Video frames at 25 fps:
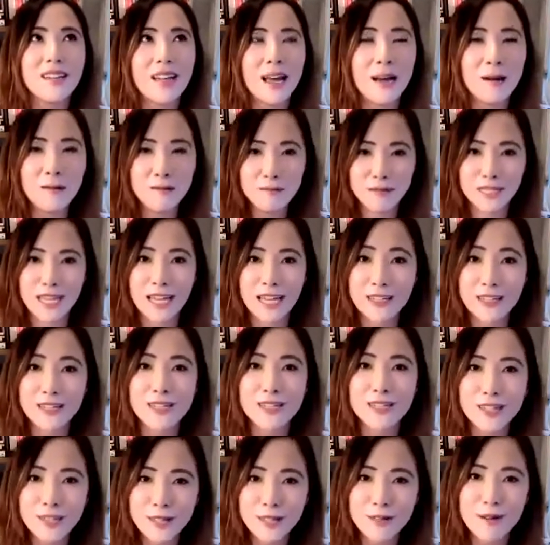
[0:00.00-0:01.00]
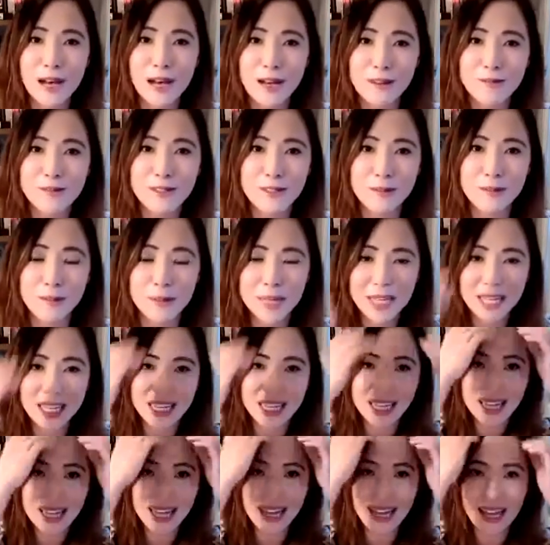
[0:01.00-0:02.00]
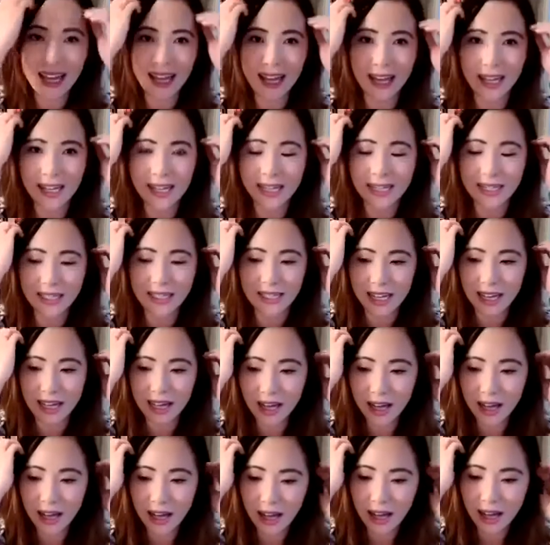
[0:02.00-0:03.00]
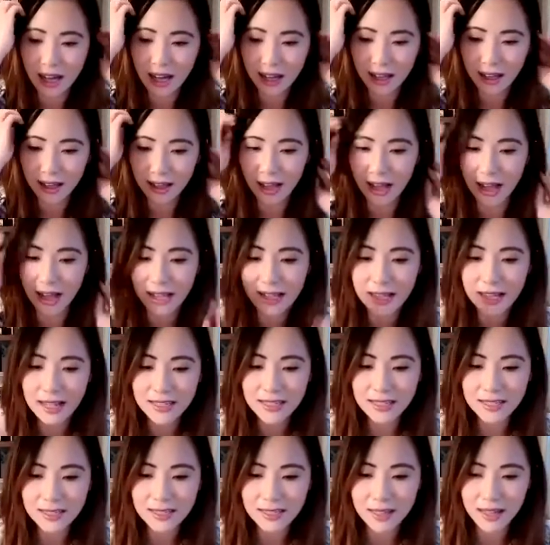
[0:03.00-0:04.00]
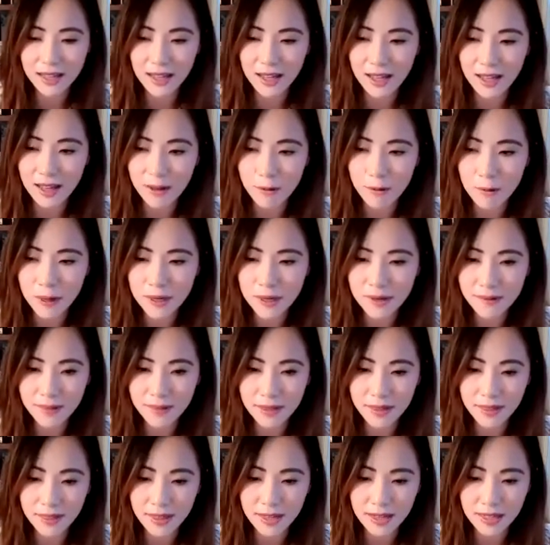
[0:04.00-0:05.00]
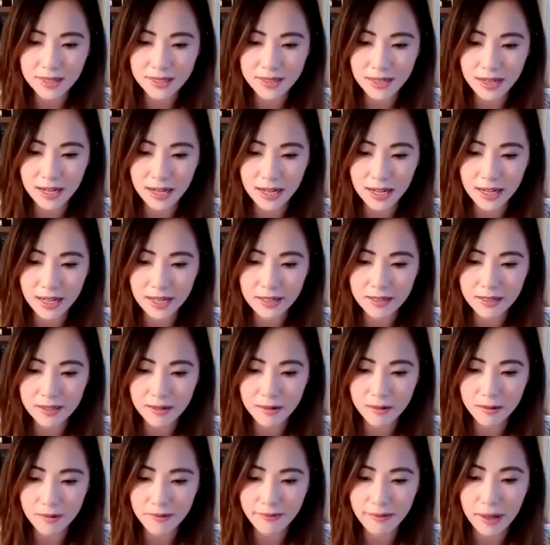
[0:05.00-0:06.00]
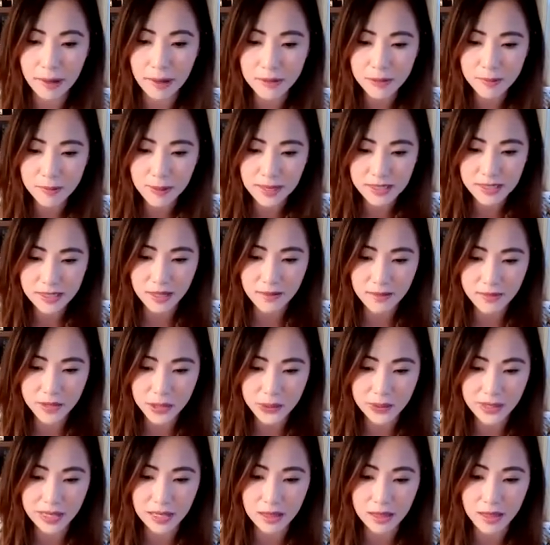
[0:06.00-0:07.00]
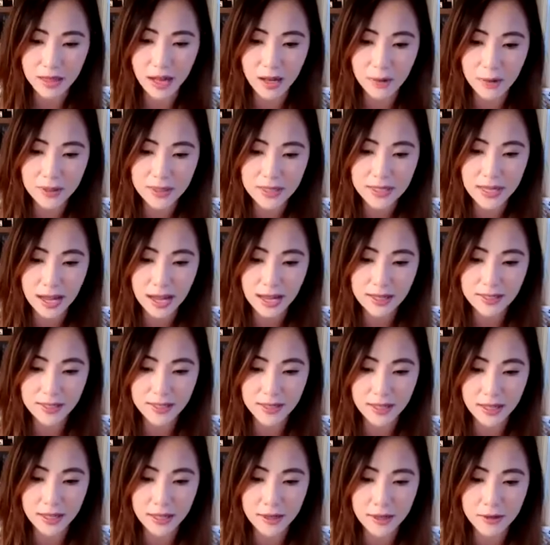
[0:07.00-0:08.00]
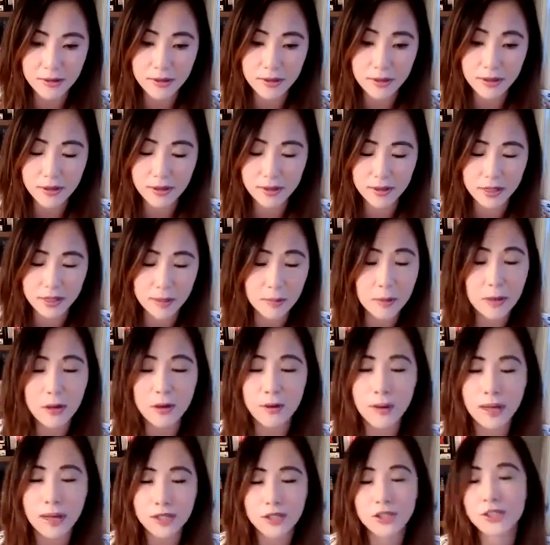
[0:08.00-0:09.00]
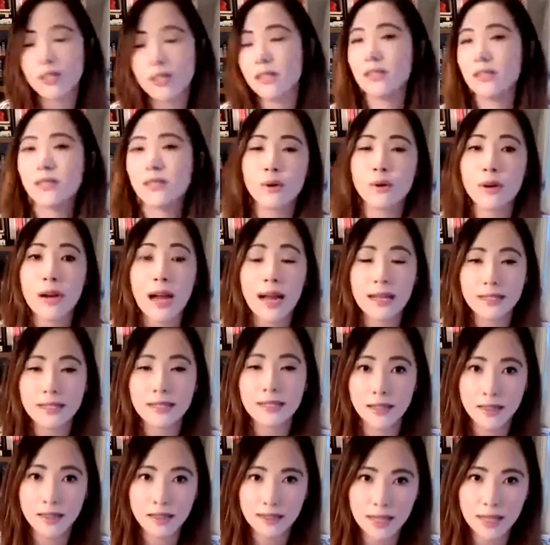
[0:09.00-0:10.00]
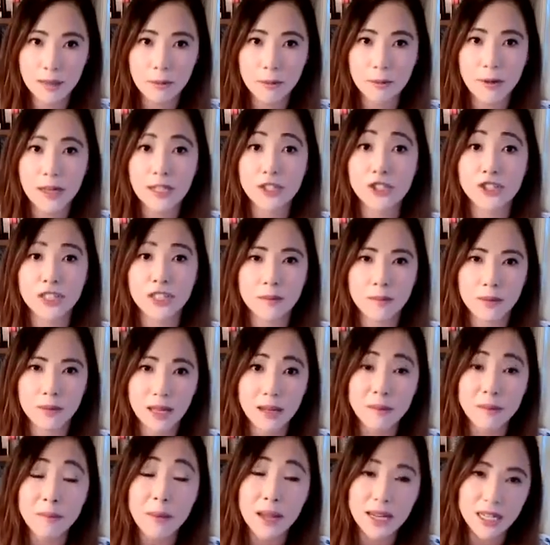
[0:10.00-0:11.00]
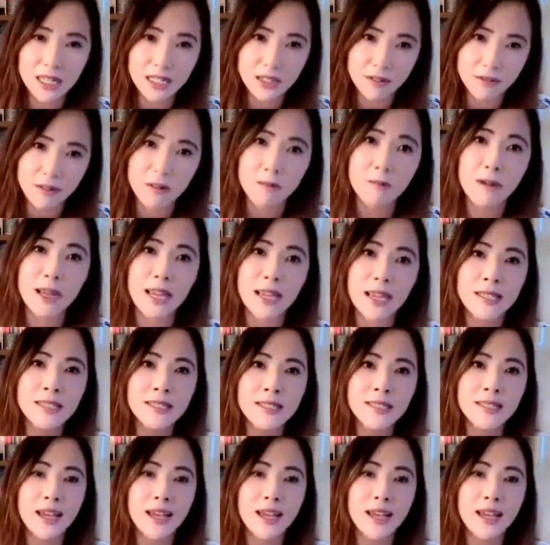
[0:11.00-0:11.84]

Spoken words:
tender you have to be. And I guess one of the things that I found myself doing a lot was asking similar questions, or asking the same question but in many different ways,